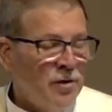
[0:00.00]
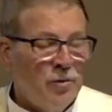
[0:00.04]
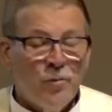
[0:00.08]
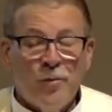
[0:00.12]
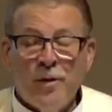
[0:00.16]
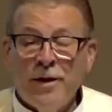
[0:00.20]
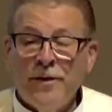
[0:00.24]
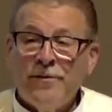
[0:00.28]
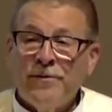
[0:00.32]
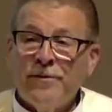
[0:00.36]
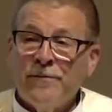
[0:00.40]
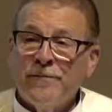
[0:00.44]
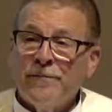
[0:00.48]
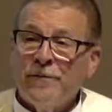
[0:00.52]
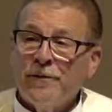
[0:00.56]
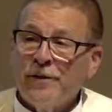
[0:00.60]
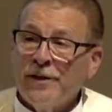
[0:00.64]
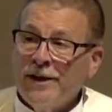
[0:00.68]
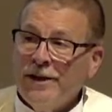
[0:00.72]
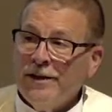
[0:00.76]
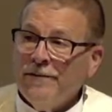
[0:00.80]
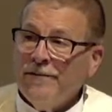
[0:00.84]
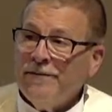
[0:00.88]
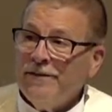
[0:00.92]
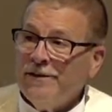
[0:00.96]
With the
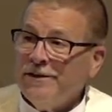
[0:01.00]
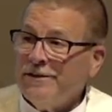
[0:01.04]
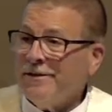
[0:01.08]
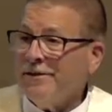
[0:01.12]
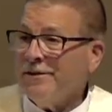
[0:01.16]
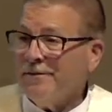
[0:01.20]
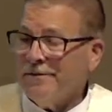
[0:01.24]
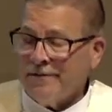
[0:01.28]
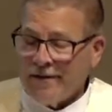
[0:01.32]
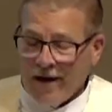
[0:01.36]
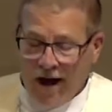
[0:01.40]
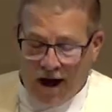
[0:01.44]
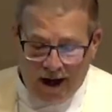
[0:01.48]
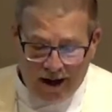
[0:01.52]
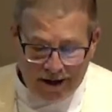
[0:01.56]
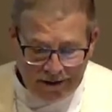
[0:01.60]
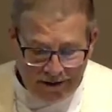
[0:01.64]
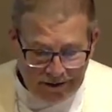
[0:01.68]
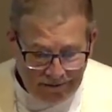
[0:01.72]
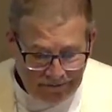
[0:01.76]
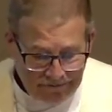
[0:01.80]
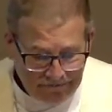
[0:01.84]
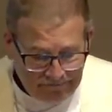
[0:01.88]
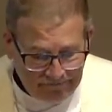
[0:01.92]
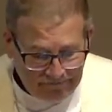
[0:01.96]
forgiveness of
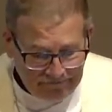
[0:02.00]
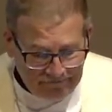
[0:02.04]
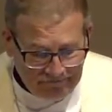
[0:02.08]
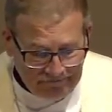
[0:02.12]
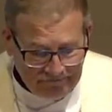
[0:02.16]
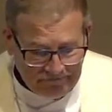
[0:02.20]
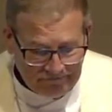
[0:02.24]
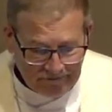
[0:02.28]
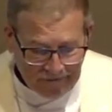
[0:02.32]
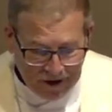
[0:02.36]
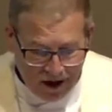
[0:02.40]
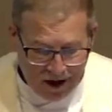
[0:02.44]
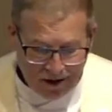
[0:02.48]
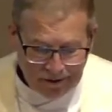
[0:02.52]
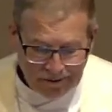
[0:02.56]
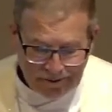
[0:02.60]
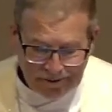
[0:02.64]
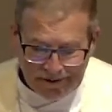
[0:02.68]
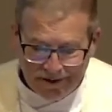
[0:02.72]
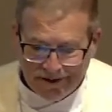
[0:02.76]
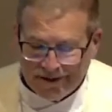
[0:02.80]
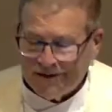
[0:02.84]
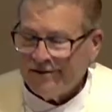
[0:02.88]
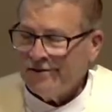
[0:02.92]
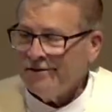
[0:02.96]
God
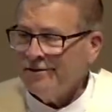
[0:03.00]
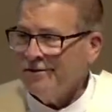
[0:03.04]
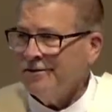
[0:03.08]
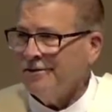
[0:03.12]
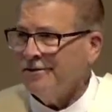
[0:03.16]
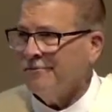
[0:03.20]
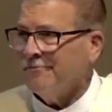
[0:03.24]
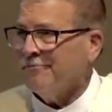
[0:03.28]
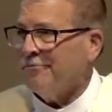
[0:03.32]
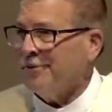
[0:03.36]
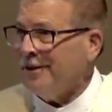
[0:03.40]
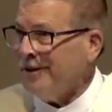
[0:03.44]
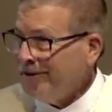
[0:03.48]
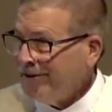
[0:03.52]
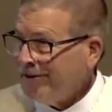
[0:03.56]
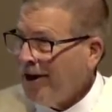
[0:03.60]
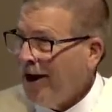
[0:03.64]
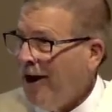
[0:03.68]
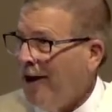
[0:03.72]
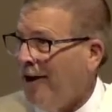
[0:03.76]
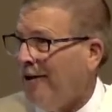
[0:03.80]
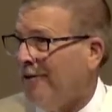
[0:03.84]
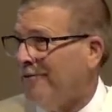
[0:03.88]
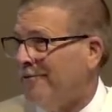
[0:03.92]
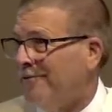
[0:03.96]
comes
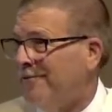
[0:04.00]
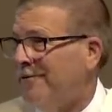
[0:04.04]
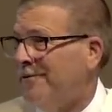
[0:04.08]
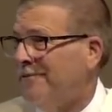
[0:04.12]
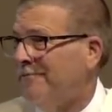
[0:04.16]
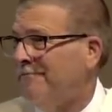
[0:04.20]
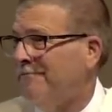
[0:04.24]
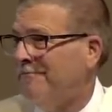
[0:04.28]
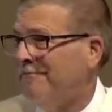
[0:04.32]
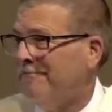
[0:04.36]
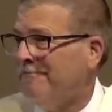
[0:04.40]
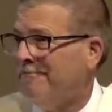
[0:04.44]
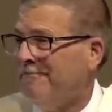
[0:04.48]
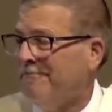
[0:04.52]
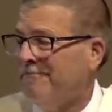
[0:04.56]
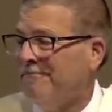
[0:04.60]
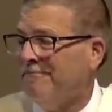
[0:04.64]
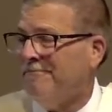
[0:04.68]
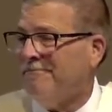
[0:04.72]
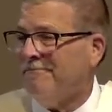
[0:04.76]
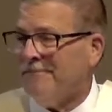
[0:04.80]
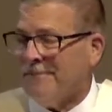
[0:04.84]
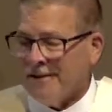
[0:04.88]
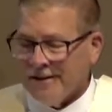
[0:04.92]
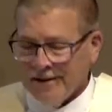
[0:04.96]
resolve,
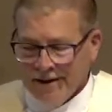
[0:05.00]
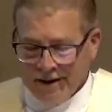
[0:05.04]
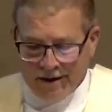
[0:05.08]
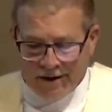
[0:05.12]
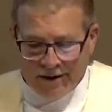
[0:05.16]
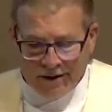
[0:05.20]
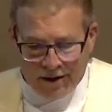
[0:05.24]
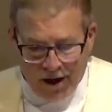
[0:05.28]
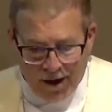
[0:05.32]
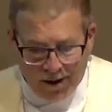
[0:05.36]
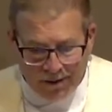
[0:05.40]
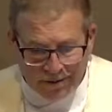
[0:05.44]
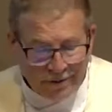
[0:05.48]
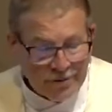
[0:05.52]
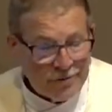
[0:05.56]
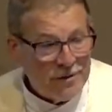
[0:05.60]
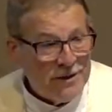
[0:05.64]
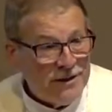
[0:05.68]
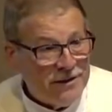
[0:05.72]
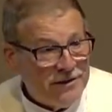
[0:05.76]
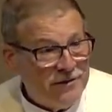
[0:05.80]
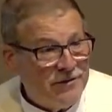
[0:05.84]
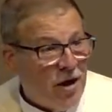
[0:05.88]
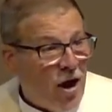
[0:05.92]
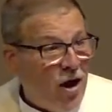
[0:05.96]
comes
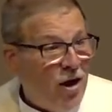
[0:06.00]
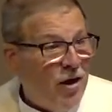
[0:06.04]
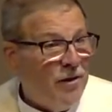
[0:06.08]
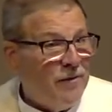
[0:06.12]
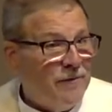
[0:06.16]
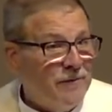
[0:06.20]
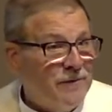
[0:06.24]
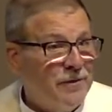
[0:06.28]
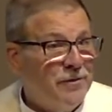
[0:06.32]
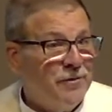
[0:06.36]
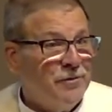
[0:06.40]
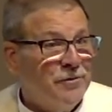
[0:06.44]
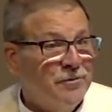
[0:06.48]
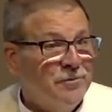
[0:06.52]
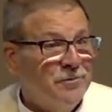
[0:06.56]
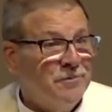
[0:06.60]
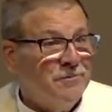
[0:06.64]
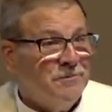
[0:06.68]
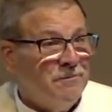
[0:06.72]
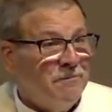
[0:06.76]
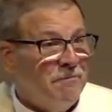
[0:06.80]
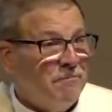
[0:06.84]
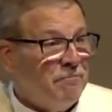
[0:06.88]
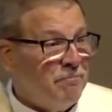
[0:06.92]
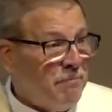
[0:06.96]
resolve to
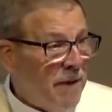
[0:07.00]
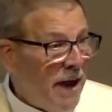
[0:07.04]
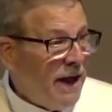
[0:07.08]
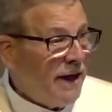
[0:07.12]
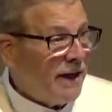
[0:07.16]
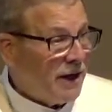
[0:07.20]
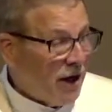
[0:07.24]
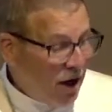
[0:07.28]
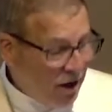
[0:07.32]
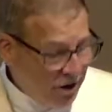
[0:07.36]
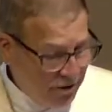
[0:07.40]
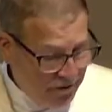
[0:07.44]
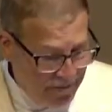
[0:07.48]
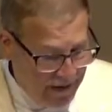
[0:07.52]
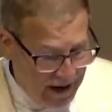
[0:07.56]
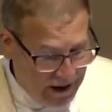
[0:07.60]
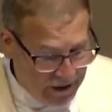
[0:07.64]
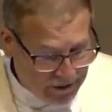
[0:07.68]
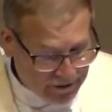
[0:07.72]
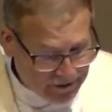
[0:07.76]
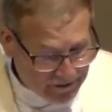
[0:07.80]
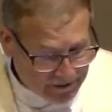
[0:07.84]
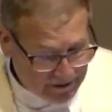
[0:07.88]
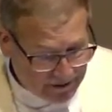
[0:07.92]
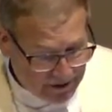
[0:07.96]
make our
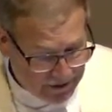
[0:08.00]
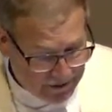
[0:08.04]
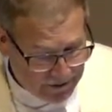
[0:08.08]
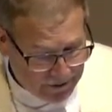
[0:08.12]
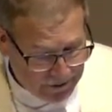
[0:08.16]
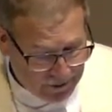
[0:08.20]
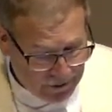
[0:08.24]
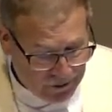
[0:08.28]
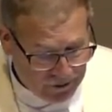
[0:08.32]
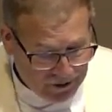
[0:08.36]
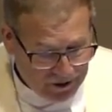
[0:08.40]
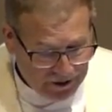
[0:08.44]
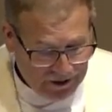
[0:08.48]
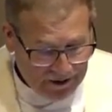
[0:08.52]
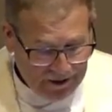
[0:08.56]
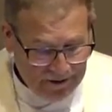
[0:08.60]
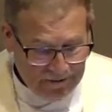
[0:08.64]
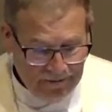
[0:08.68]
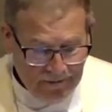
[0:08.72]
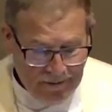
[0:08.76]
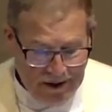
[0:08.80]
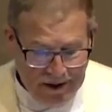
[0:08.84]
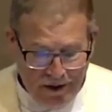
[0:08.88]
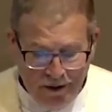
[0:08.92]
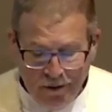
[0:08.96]
vows to the Lord.
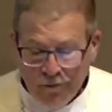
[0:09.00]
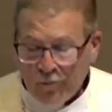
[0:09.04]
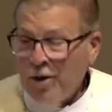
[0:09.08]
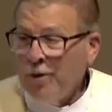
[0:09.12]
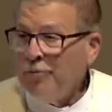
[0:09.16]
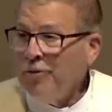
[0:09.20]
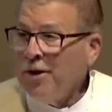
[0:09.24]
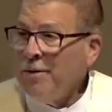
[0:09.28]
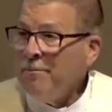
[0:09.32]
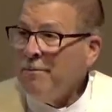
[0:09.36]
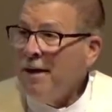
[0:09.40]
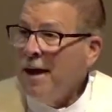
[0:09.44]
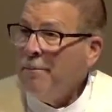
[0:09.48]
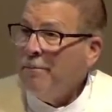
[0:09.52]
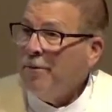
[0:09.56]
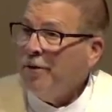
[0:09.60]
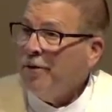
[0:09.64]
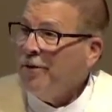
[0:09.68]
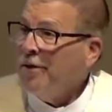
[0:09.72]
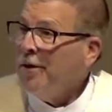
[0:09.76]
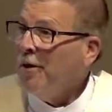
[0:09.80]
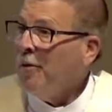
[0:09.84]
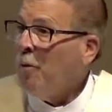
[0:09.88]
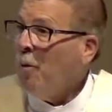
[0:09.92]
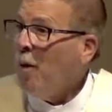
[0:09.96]
We remember
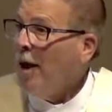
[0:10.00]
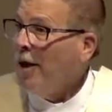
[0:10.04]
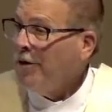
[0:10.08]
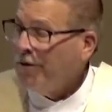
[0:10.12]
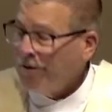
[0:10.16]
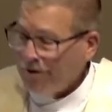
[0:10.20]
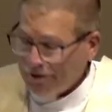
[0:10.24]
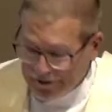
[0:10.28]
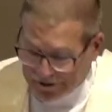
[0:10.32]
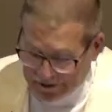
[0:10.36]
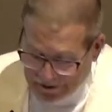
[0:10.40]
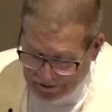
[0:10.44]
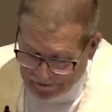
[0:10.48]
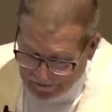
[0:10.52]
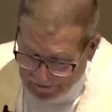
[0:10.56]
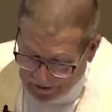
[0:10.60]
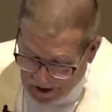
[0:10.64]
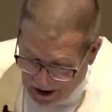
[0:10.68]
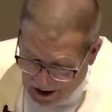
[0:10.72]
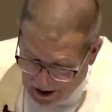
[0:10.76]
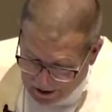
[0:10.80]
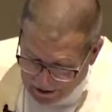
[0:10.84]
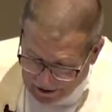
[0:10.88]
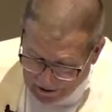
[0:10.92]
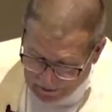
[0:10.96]
the wonders of
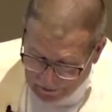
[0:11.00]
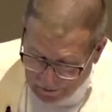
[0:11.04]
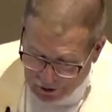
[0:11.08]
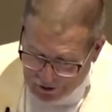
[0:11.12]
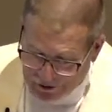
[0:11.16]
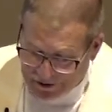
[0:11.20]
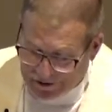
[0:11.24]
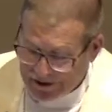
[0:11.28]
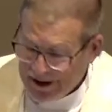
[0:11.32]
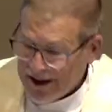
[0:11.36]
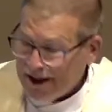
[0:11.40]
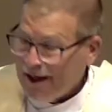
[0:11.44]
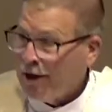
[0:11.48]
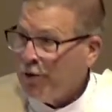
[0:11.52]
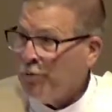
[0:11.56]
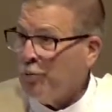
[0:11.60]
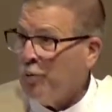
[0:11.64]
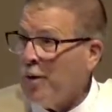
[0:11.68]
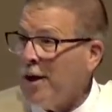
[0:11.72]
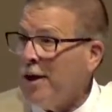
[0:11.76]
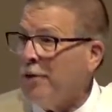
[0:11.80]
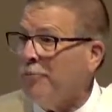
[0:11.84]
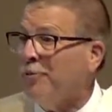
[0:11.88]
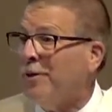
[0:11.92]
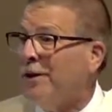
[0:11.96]
God's mercy, and
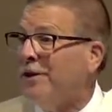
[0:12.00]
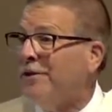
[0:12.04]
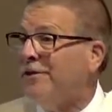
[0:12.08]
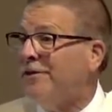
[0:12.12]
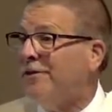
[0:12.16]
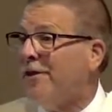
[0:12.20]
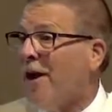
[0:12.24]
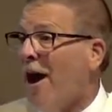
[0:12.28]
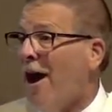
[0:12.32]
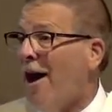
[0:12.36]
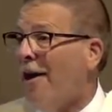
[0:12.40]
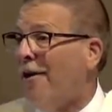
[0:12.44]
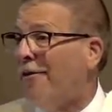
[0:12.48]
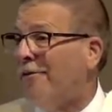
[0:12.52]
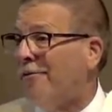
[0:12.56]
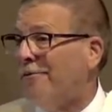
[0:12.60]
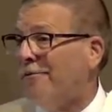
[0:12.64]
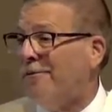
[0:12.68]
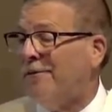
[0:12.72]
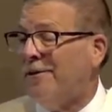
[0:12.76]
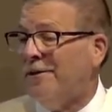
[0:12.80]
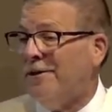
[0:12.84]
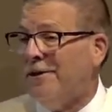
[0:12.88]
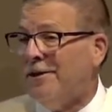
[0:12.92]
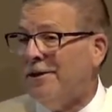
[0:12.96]
we resolve
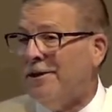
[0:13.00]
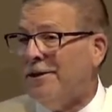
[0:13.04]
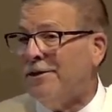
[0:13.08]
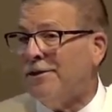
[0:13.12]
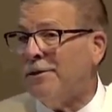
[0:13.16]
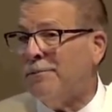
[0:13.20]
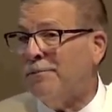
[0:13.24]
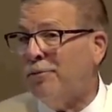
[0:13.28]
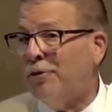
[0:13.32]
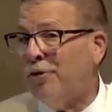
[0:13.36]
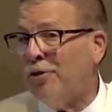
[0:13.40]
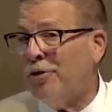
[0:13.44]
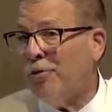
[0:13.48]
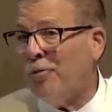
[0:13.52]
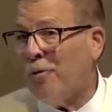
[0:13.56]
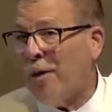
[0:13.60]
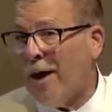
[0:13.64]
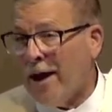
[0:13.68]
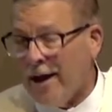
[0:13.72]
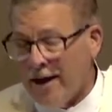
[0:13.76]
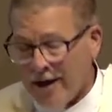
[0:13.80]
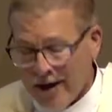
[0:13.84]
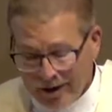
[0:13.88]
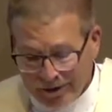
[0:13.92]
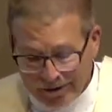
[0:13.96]
to put
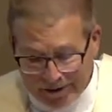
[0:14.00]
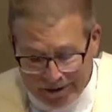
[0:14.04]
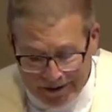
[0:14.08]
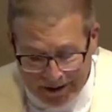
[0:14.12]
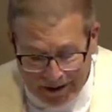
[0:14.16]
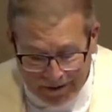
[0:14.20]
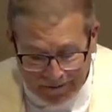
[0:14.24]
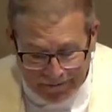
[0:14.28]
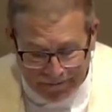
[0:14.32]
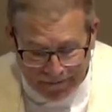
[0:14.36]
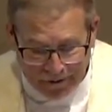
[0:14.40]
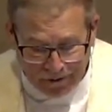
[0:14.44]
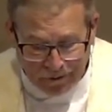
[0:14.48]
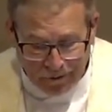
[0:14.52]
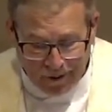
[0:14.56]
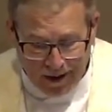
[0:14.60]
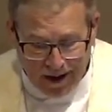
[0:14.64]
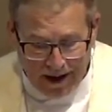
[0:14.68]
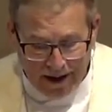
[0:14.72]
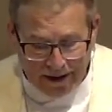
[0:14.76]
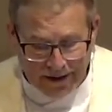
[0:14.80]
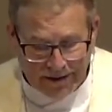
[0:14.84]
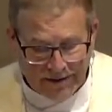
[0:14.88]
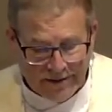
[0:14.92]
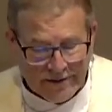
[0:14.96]
away our sinful
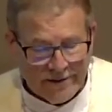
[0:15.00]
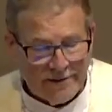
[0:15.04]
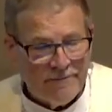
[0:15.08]
ways.